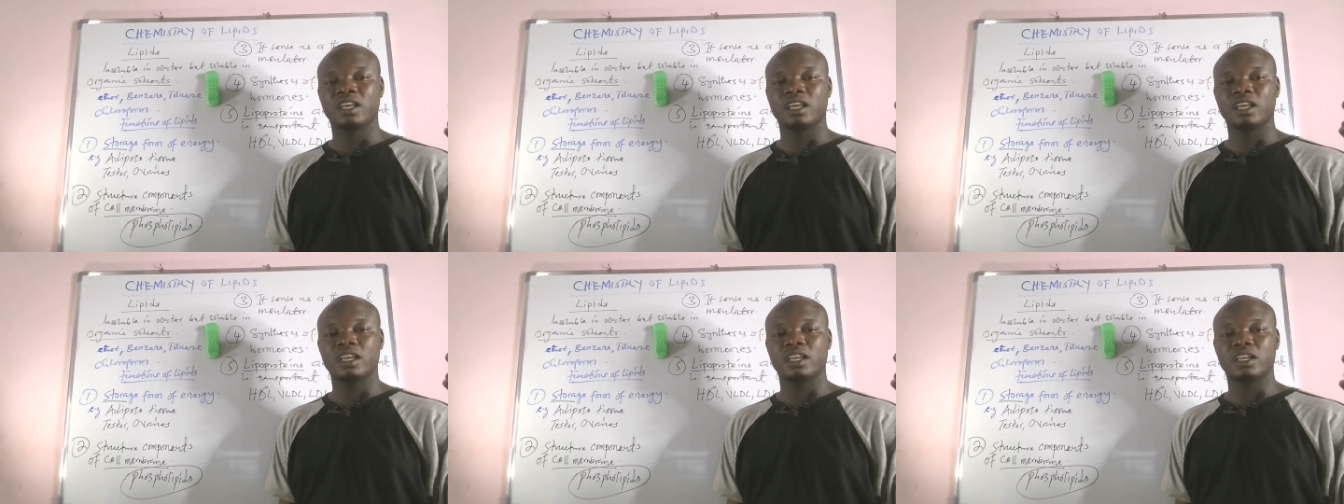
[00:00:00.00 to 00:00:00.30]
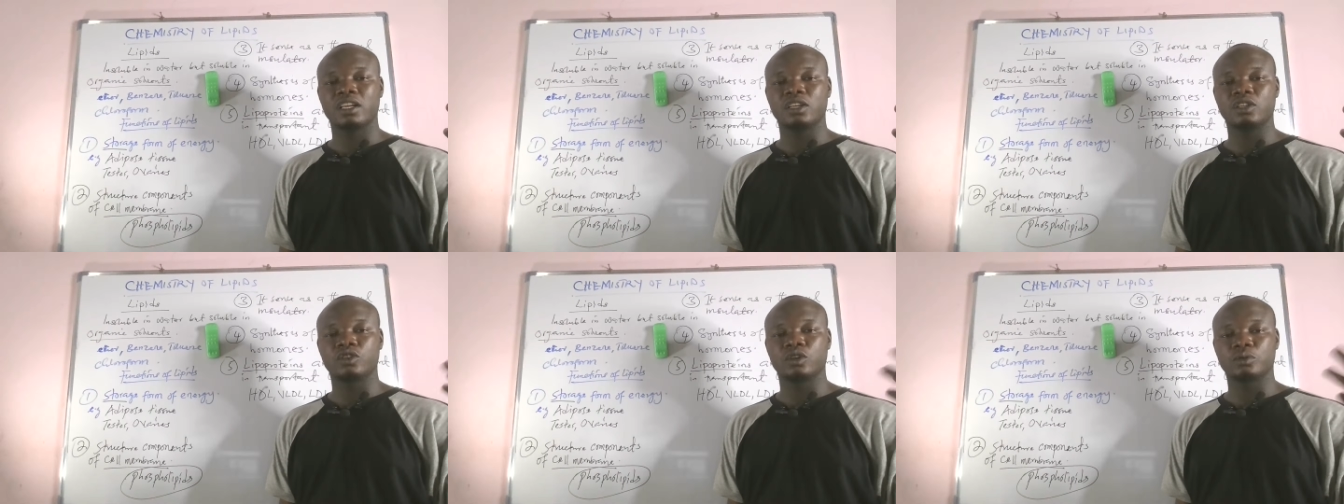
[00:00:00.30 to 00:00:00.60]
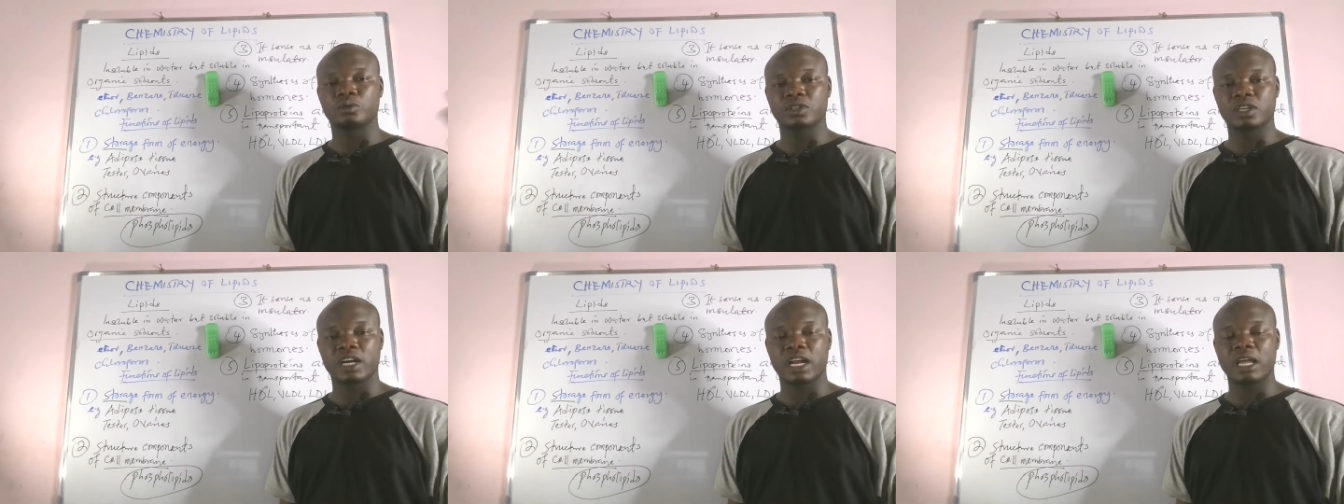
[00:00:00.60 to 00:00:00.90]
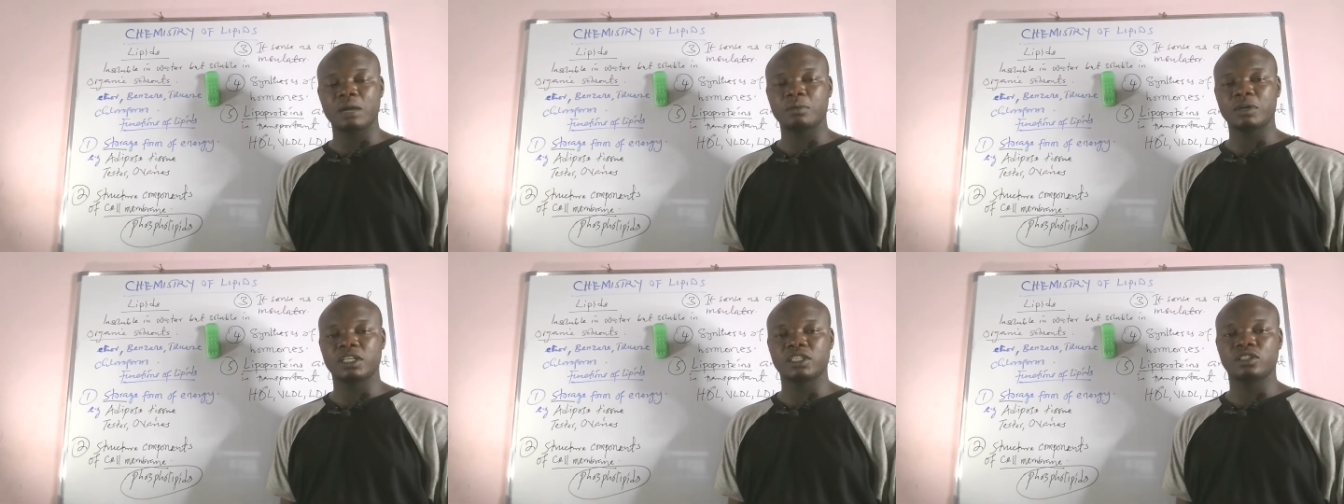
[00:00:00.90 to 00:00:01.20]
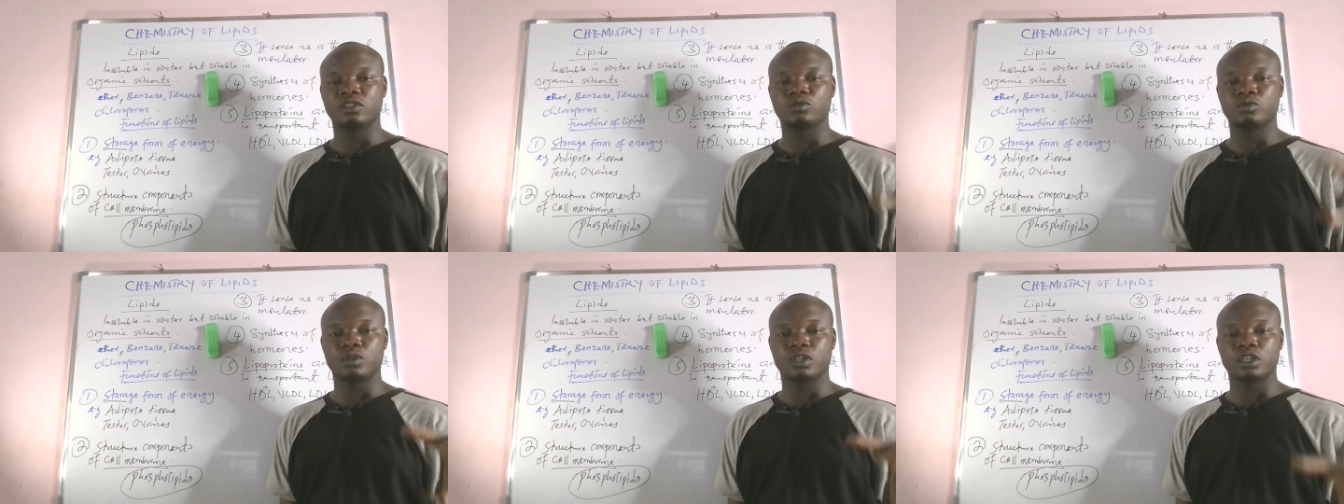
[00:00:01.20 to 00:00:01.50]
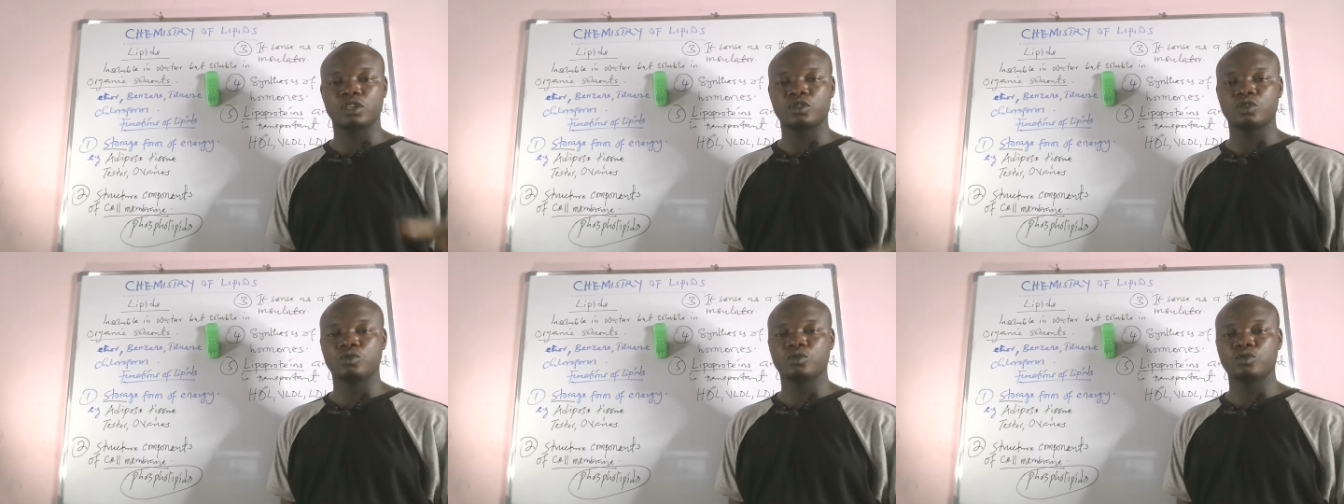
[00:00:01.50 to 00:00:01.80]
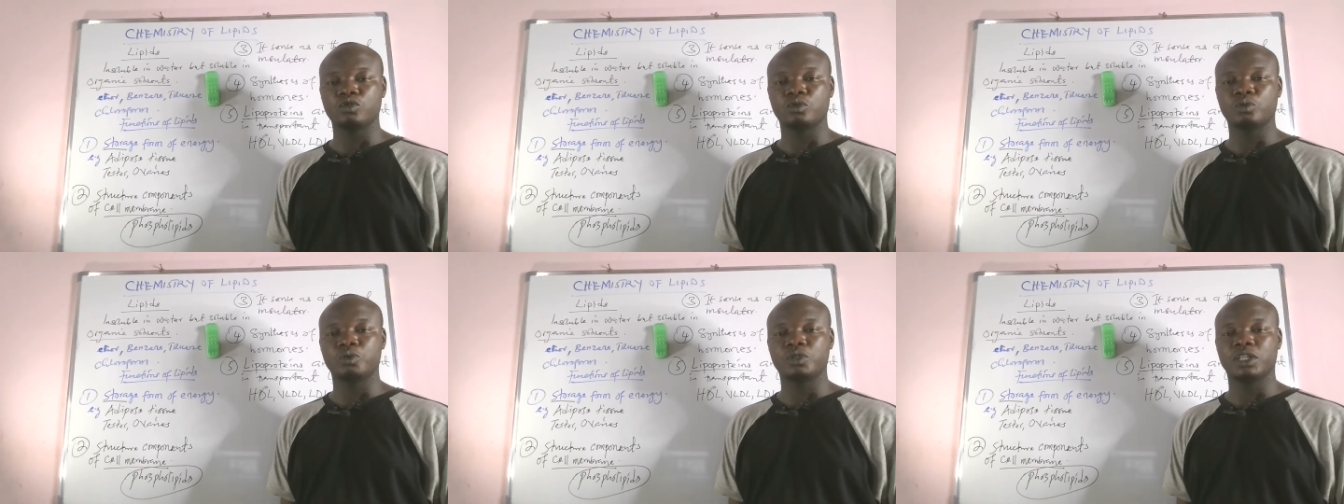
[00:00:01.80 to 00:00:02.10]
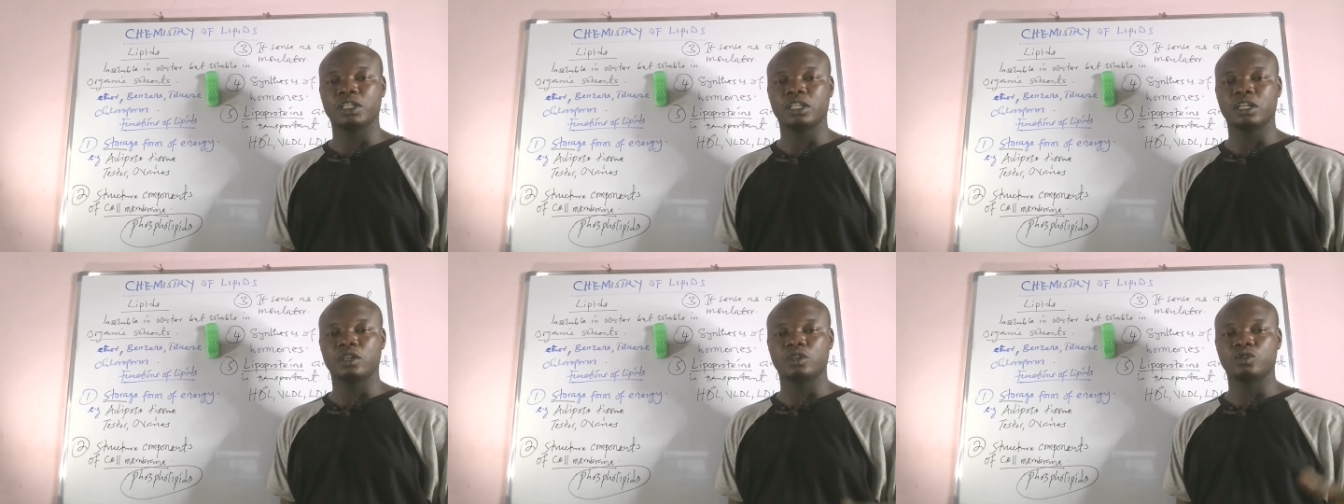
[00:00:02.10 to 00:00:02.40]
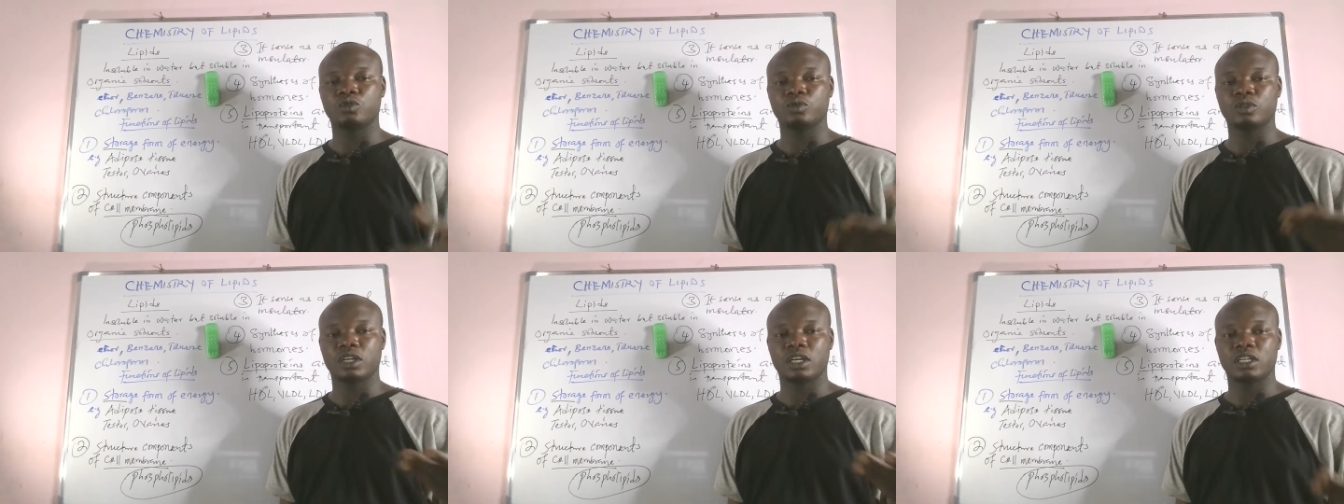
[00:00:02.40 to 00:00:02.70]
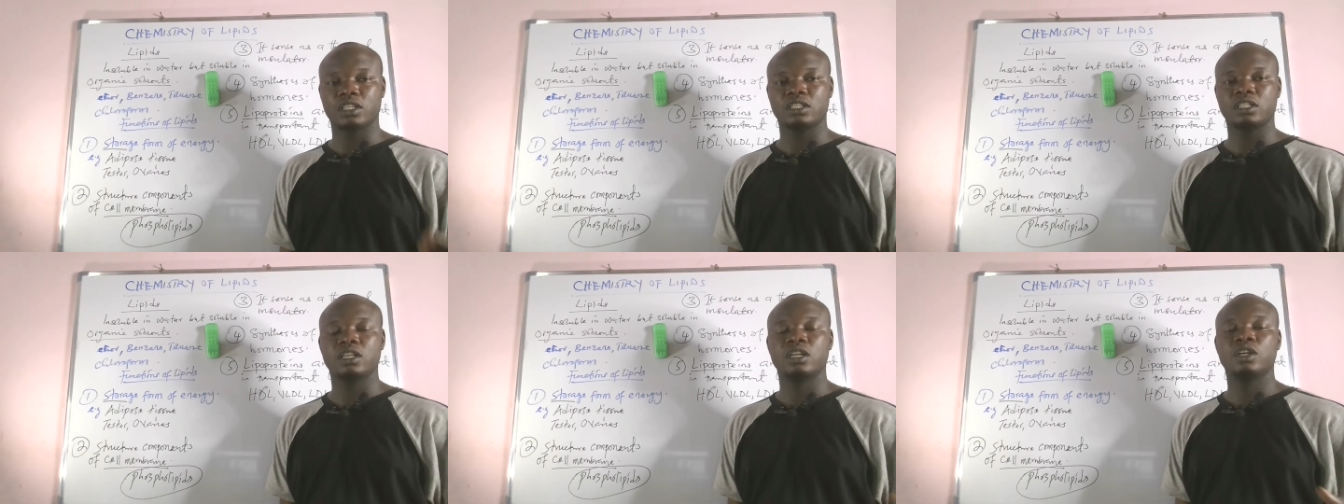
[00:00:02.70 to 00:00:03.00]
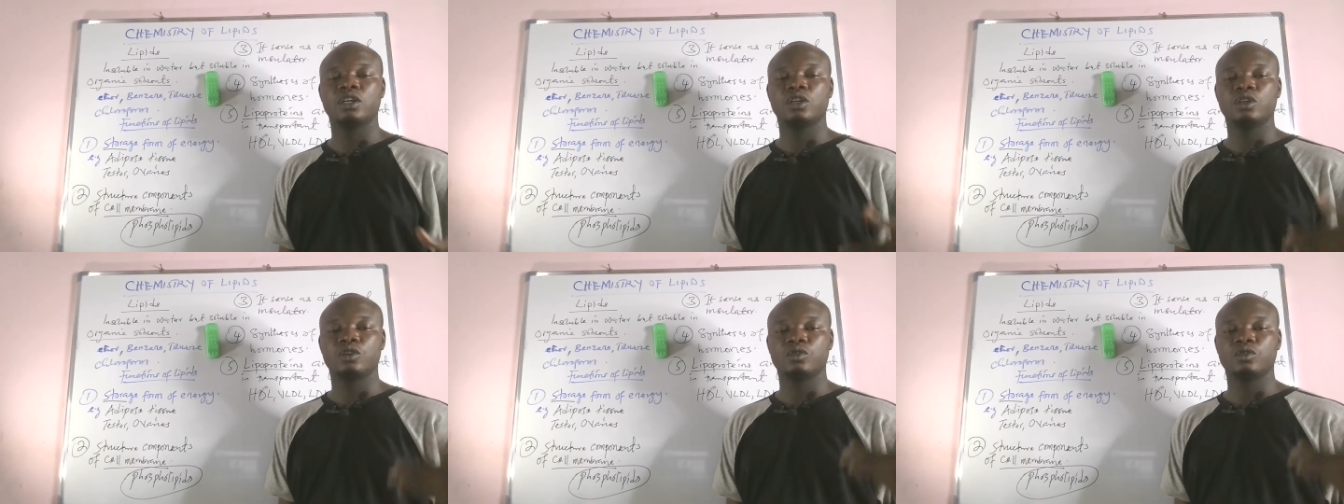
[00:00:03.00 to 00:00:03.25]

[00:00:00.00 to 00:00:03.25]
a subscribers to this YouTube channel so that